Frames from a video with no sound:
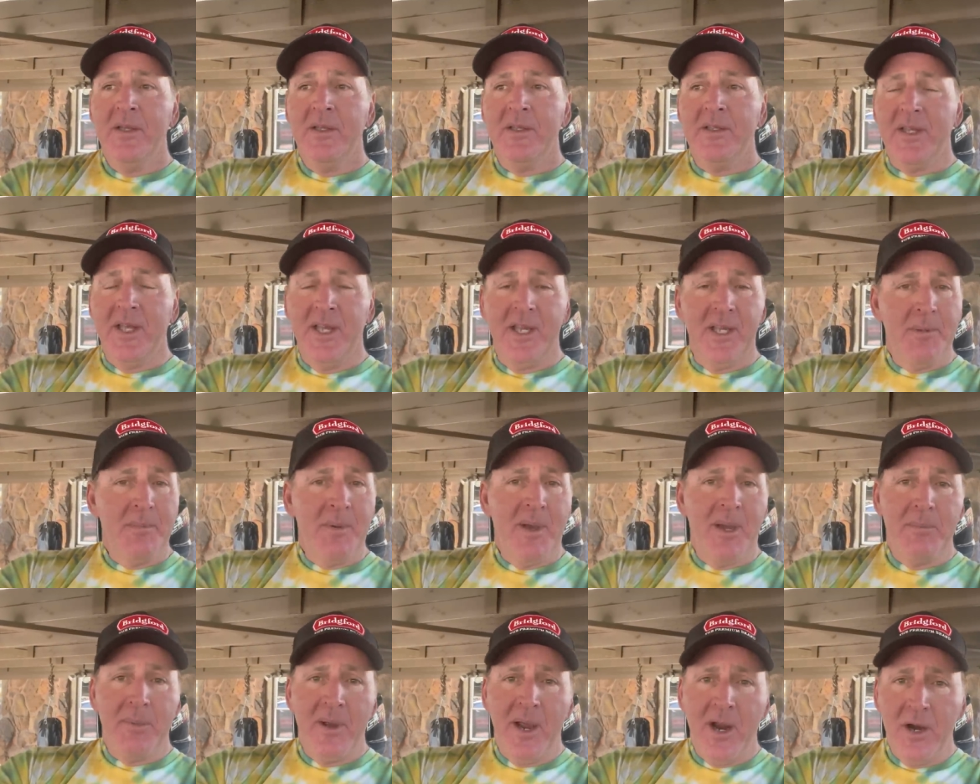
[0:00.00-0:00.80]
think
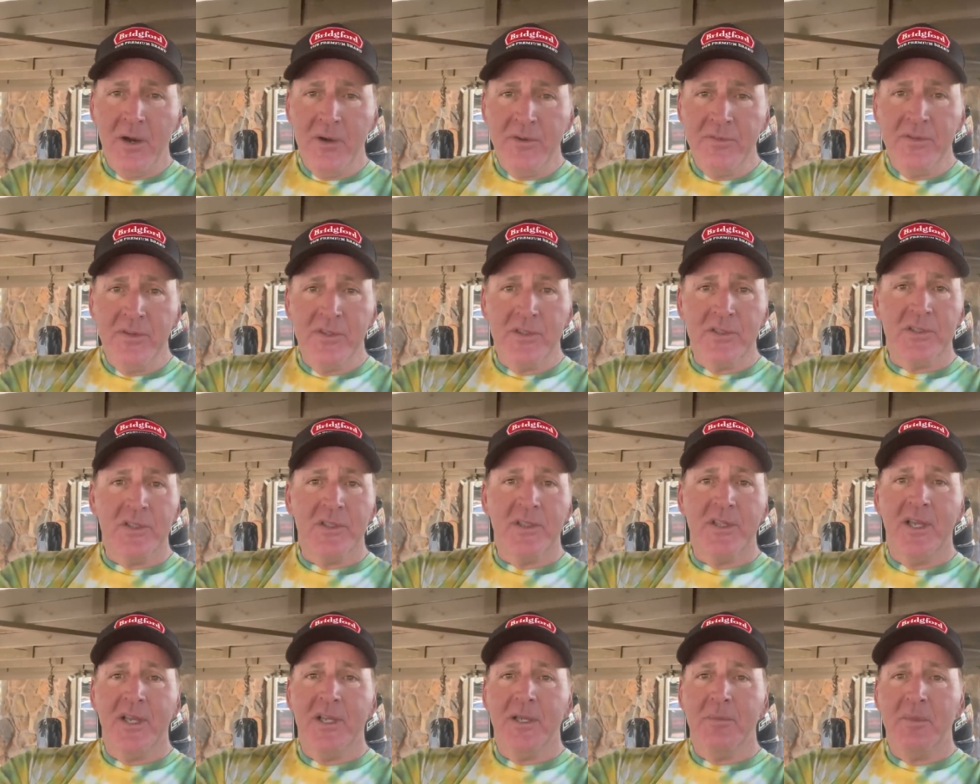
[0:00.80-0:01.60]
about powerfish
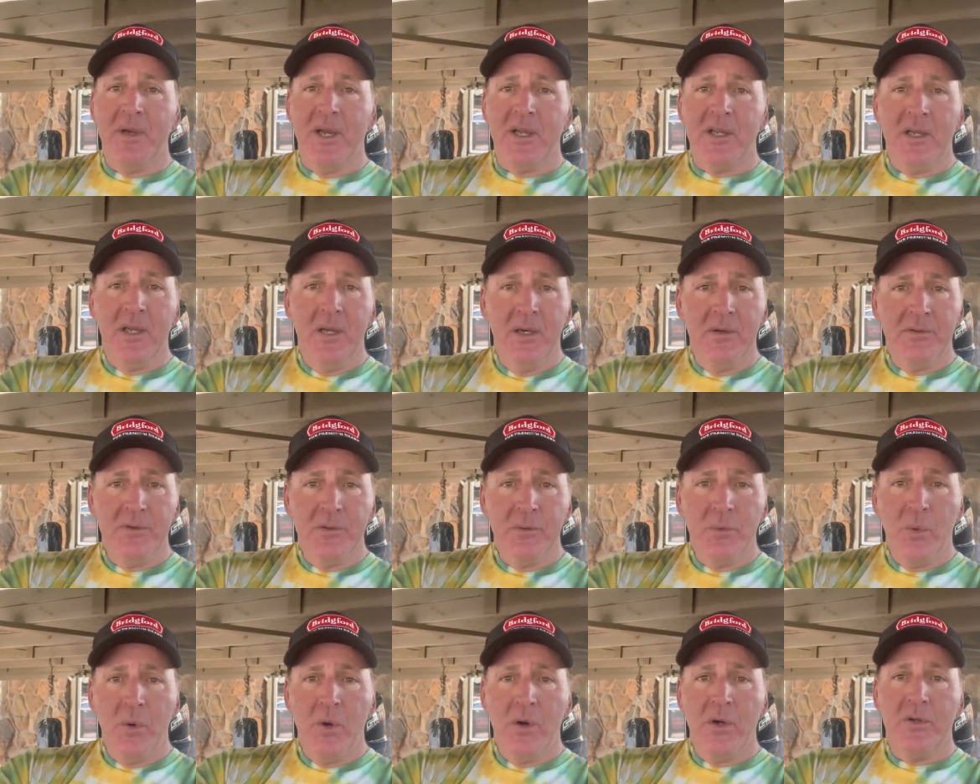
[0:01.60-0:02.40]
and think about
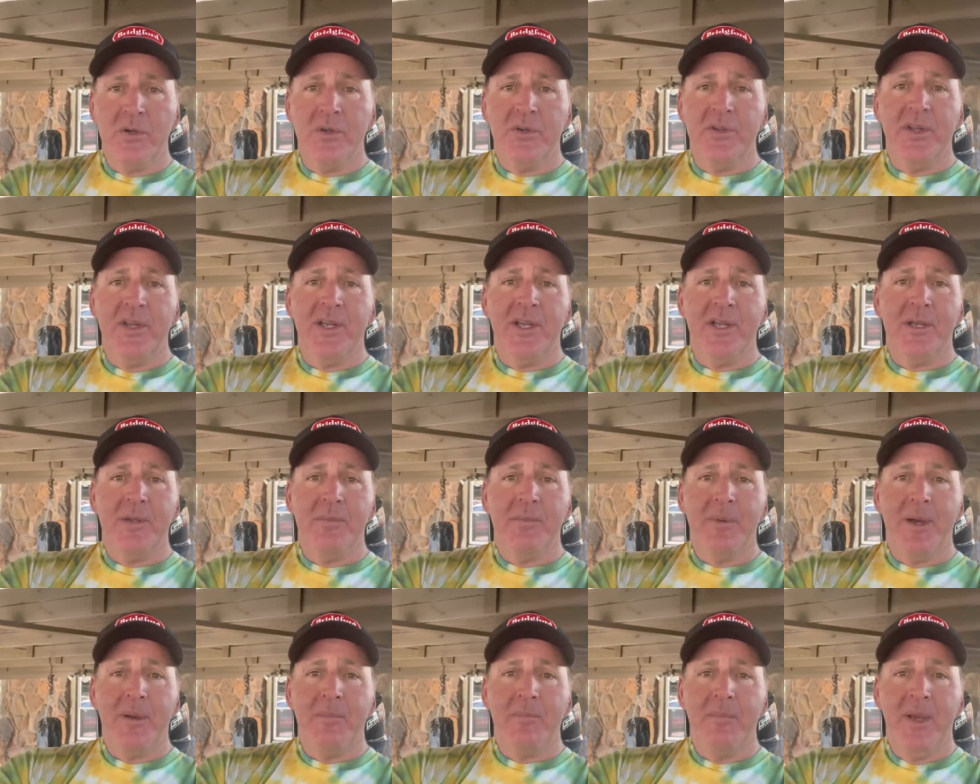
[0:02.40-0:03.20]
covering water, thinking
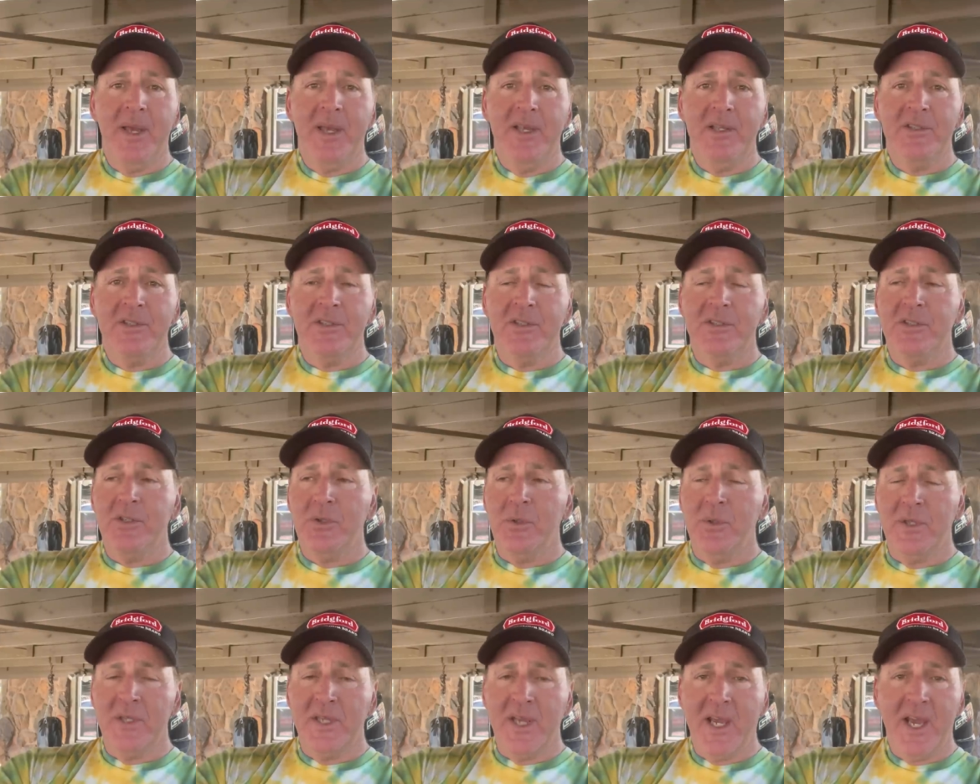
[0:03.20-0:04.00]
about baits that
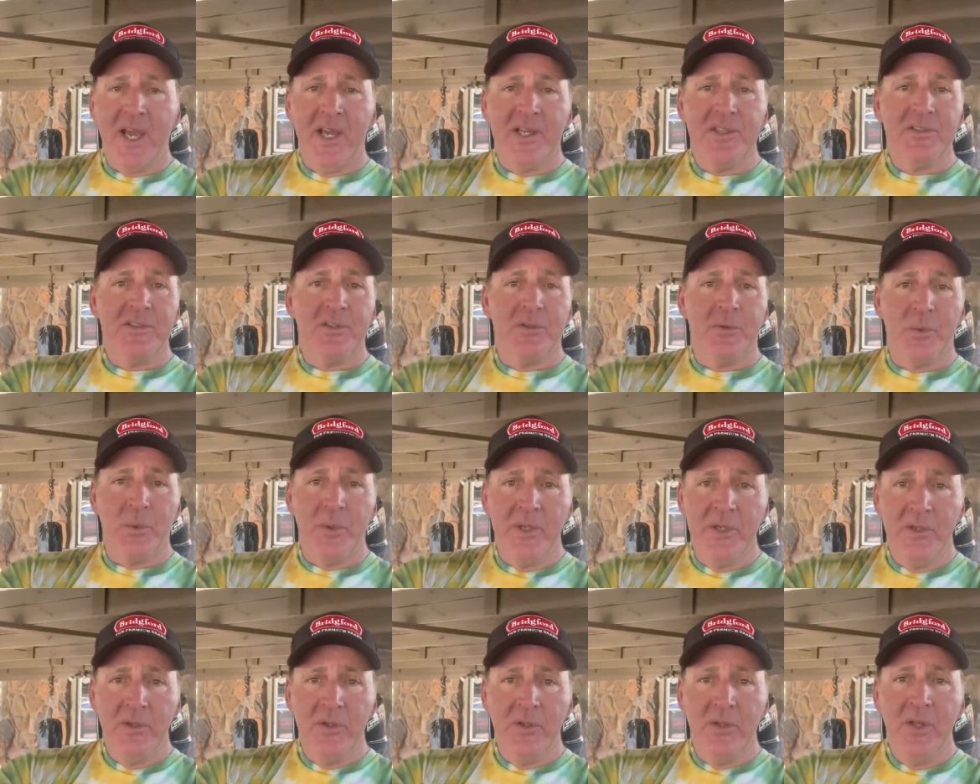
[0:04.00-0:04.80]
you can cast and
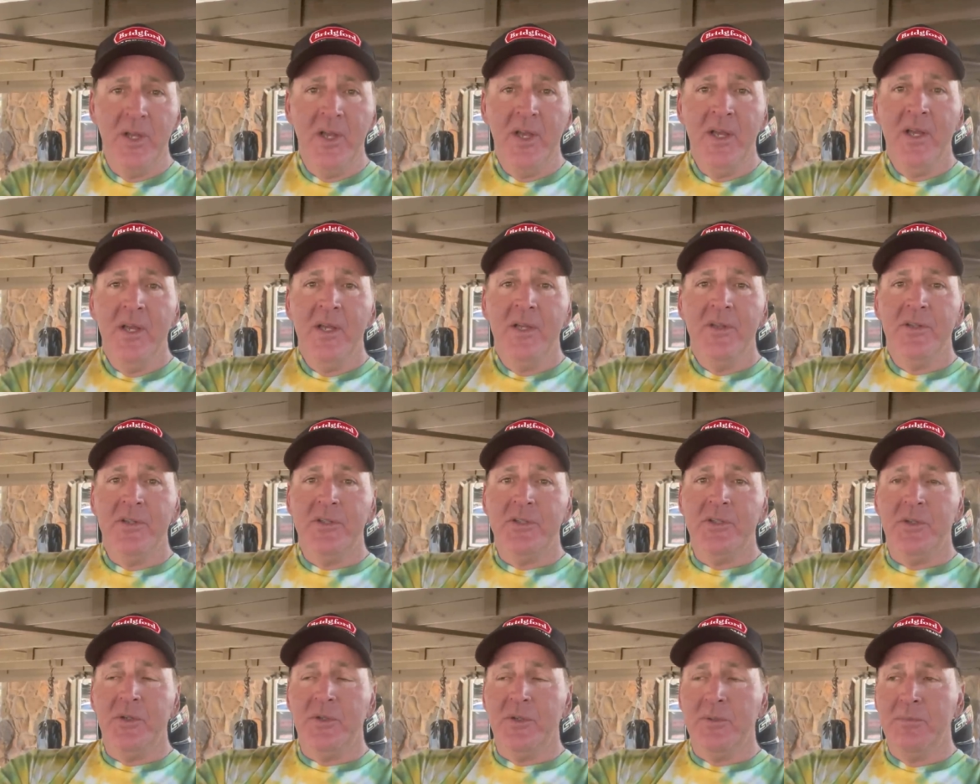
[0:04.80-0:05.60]
reel,
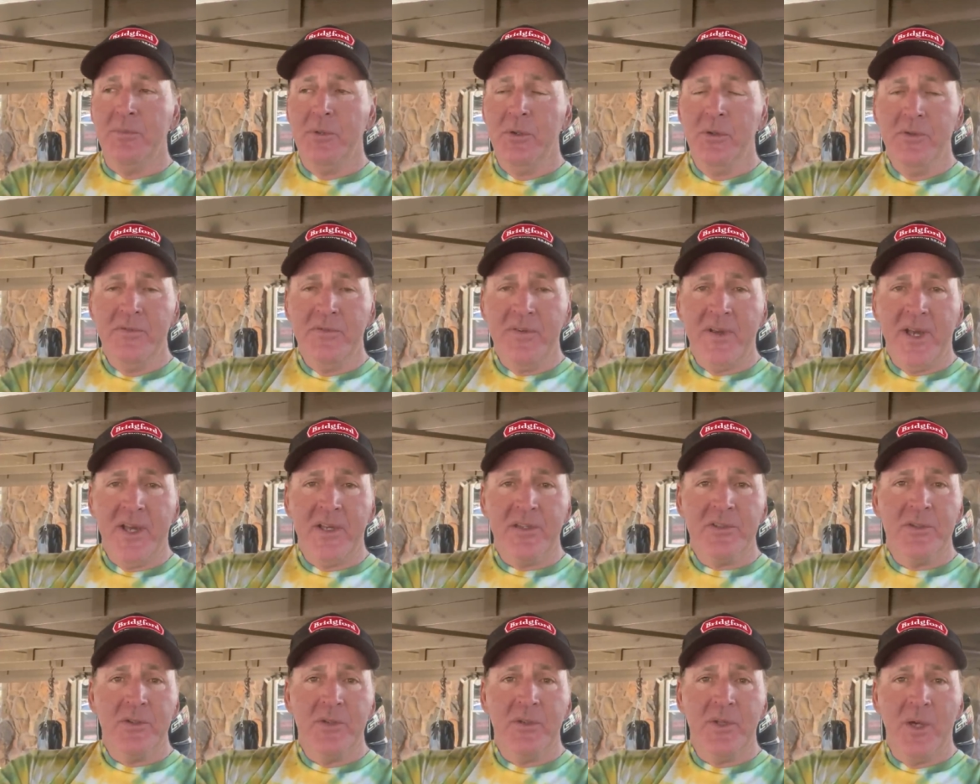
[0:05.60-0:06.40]
that you can move
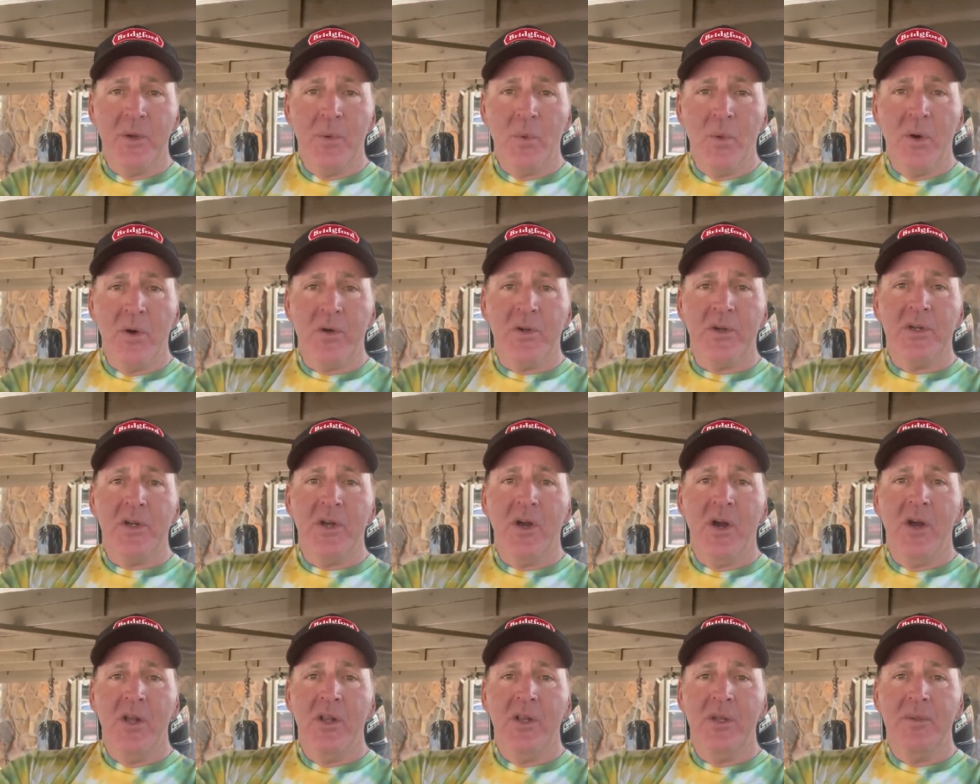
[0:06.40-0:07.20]
fast through that water
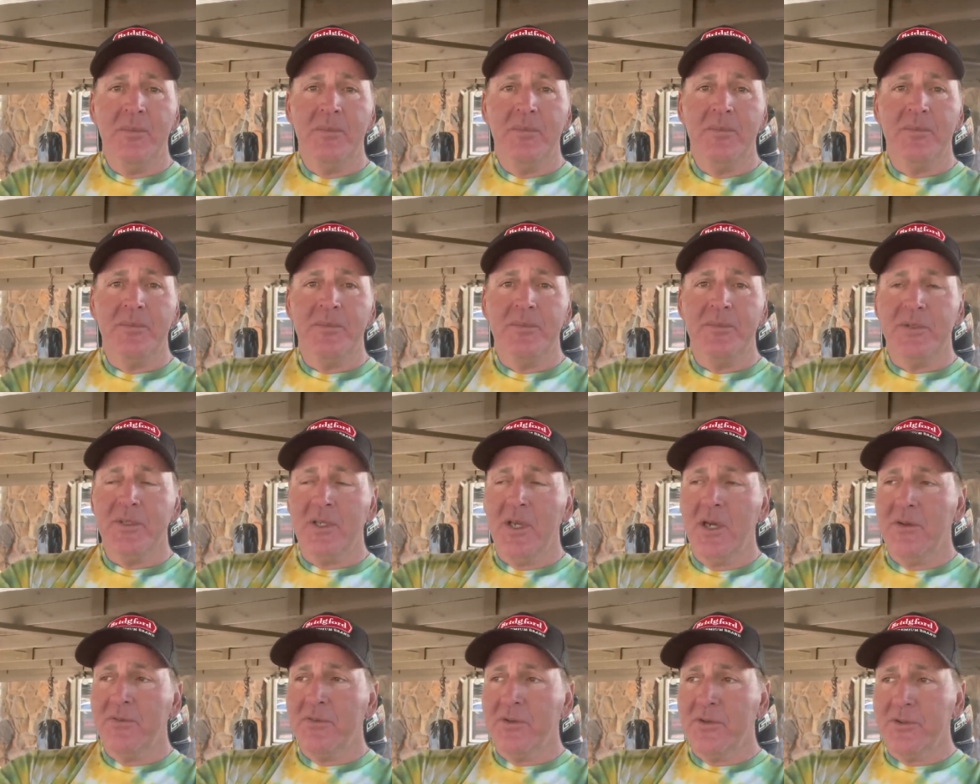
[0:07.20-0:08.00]
column,
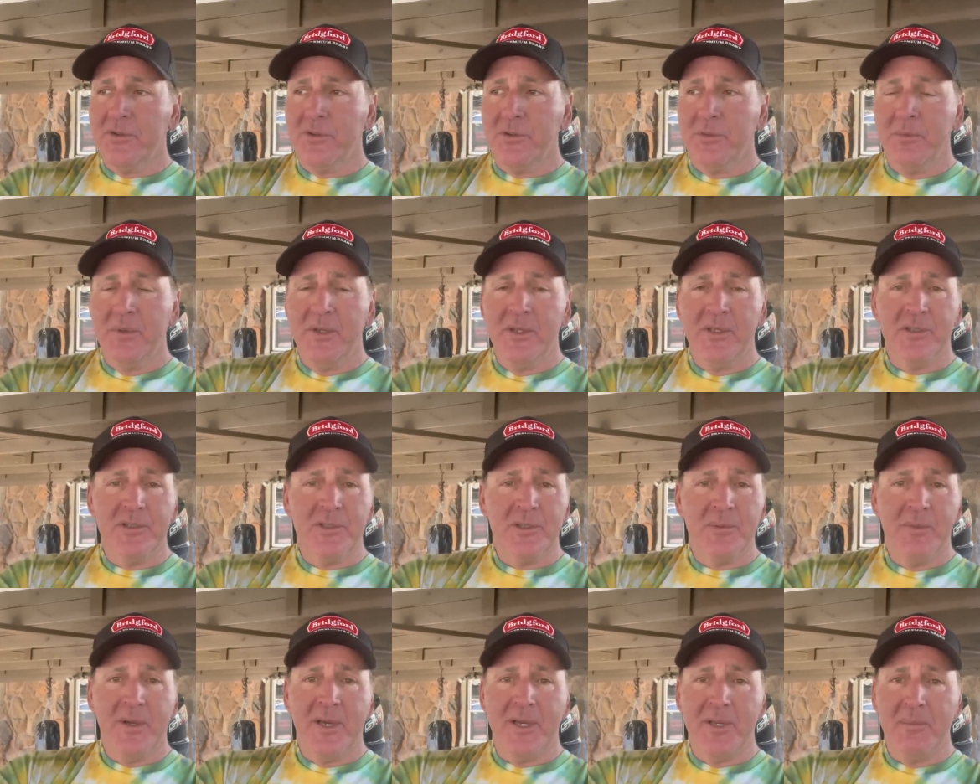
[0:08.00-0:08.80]
cover a
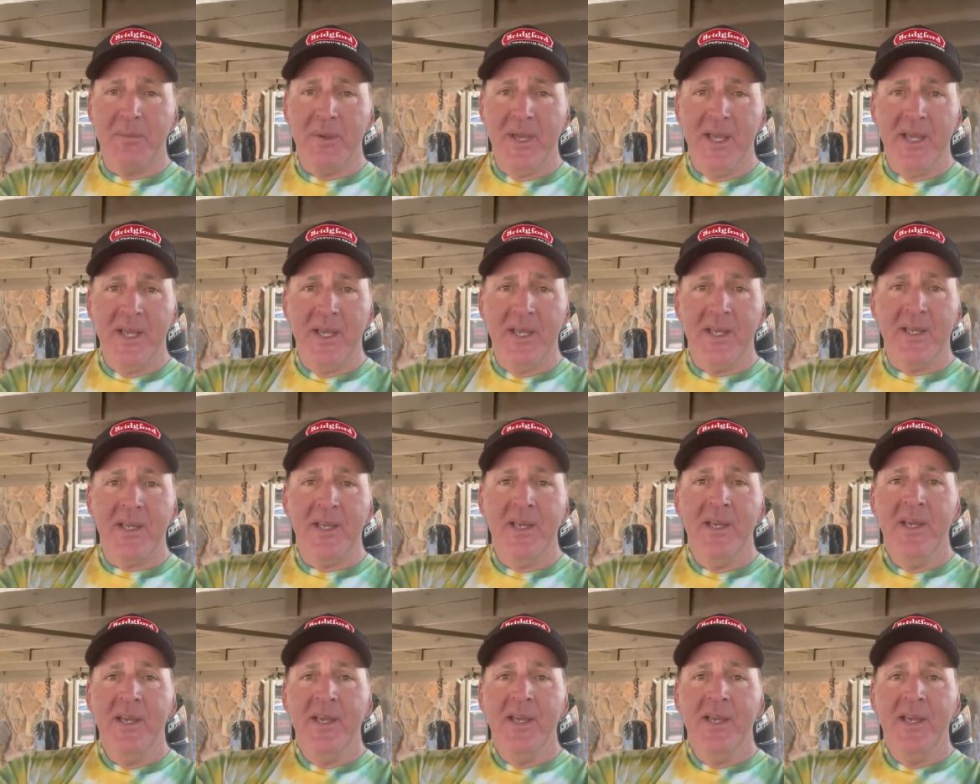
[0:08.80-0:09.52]
tremendous amount of bank,